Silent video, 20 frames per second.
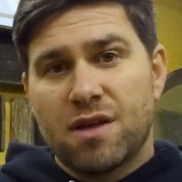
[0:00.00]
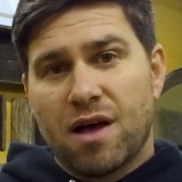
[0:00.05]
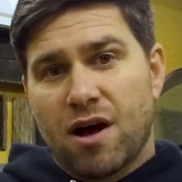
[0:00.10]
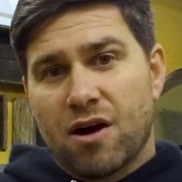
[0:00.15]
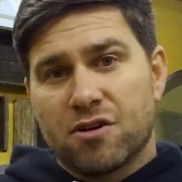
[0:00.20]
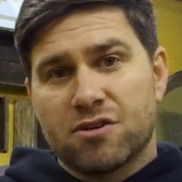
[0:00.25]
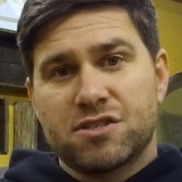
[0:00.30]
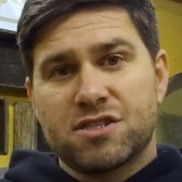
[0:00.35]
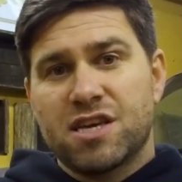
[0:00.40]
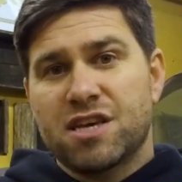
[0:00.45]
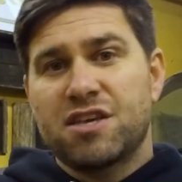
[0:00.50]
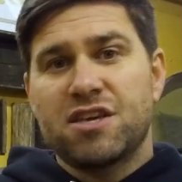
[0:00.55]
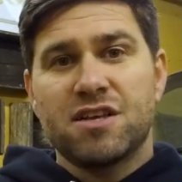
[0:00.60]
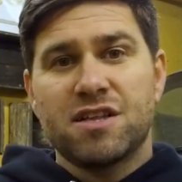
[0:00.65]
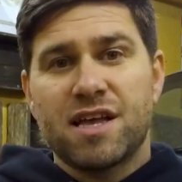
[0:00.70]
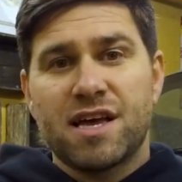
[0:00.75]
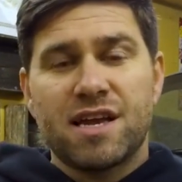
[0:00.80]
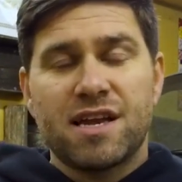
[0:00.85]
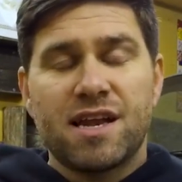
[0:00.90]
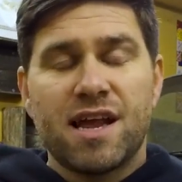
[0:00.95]

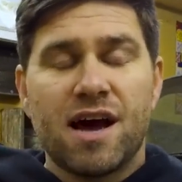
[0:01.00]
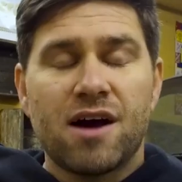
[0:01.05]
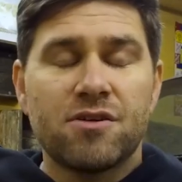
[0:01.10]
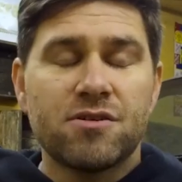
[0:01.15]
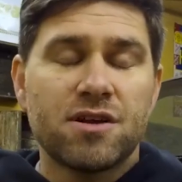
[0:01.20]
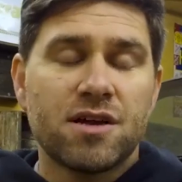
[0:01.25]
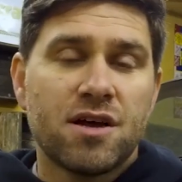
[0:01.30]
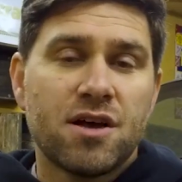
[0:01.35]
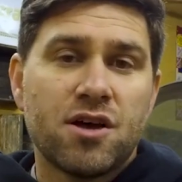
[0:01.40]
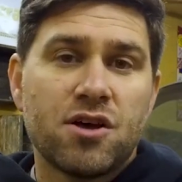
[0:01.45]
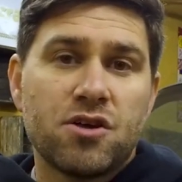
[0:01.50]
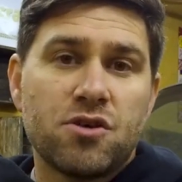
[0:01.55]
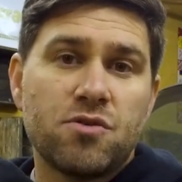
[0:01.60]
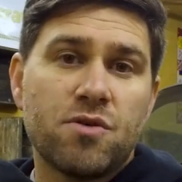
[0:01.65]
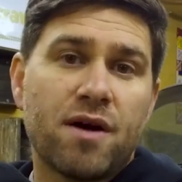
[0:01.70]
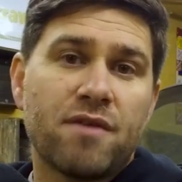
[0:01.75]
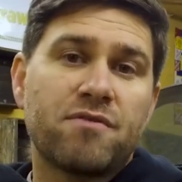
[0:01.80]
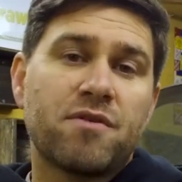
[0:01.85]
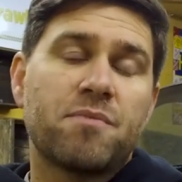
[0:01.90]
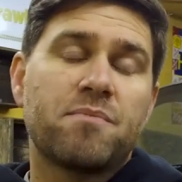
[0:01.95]
articulated out,
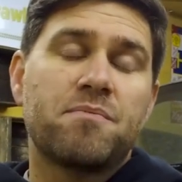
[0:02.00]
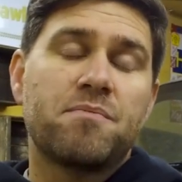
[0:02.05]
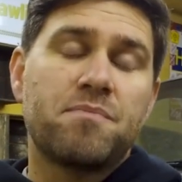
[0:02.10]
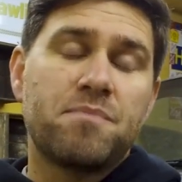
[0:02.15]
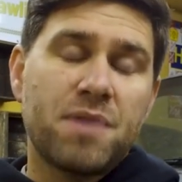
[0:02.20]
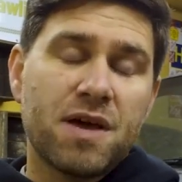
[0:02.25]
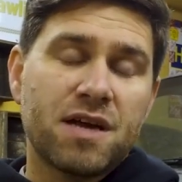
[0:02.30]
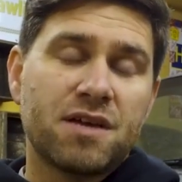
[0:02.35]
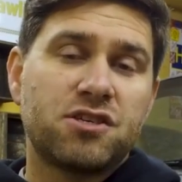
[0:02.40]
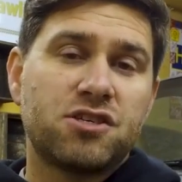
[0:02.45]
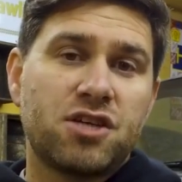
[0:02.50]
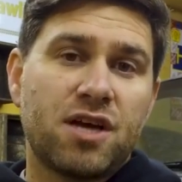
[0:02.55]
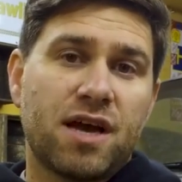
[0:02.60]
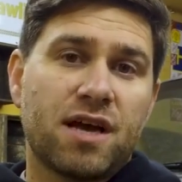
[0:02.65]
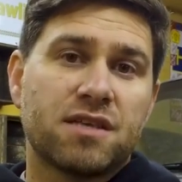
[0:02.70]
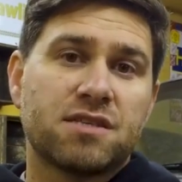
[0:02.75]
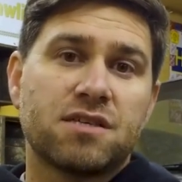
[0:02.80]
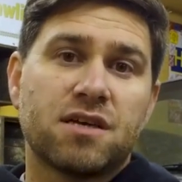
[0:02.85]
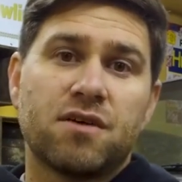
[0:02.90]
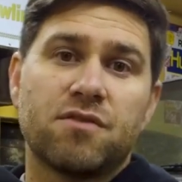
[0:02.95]
you have a big
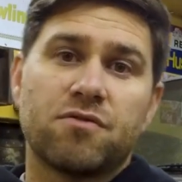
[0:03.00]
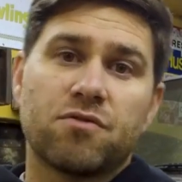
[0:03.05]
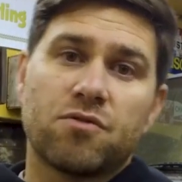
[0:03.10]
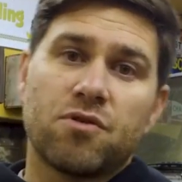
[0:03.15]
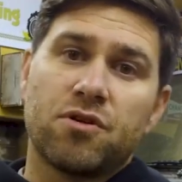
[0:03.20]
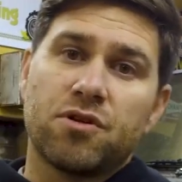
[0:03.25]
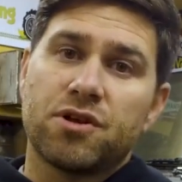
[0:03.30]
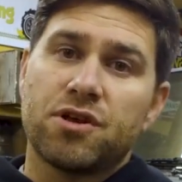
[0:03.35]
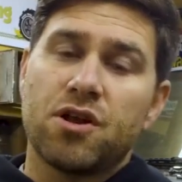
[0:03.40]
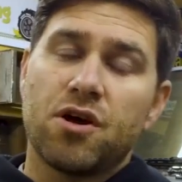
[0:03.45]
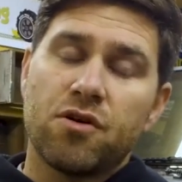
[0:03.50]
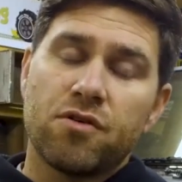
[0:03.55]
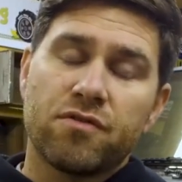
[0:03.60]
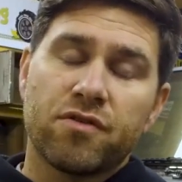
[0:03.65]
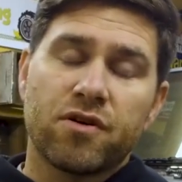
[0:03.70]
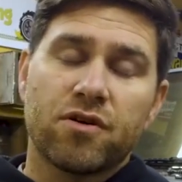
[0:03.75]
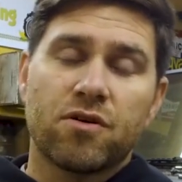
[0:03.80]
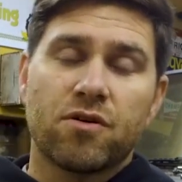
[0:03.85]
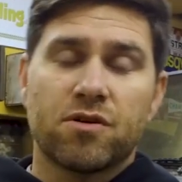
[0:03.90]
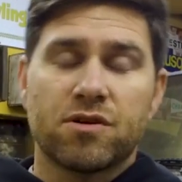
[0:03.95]
chance of rolling
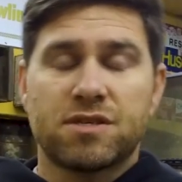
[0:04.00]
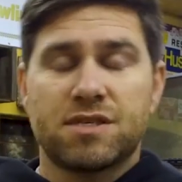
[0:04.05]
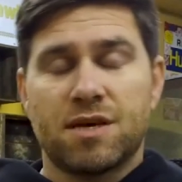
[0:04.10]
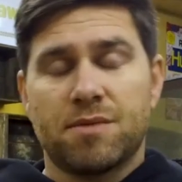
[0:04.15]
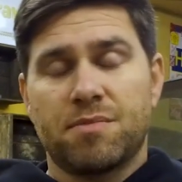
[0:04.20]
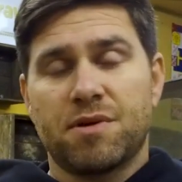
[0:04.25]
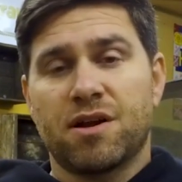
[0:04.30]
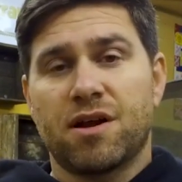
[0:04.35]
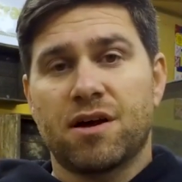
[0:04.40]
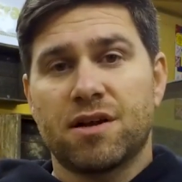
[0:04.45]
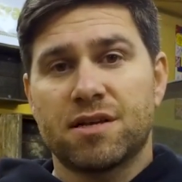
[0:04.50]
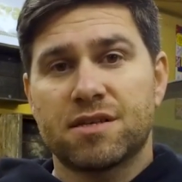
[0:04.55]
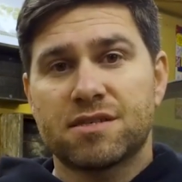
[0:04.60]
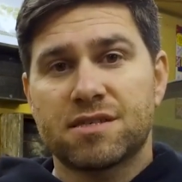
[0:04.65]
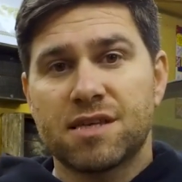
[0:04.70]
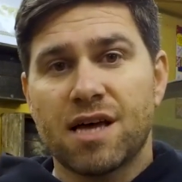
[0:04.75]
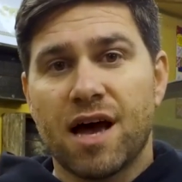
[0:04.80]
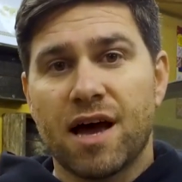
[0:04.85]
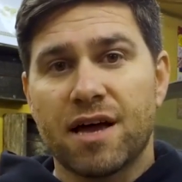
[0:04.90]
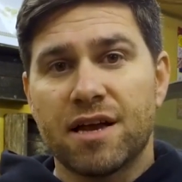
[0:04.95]
over or tipping on its
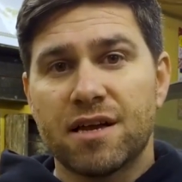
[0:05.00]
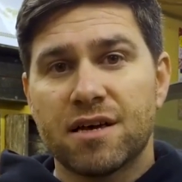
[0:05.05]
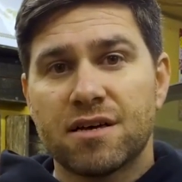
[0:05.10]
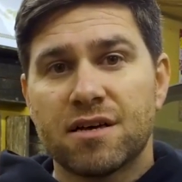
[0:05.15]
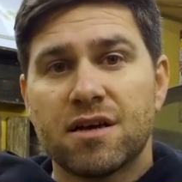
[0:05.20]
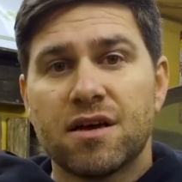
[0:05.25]
side.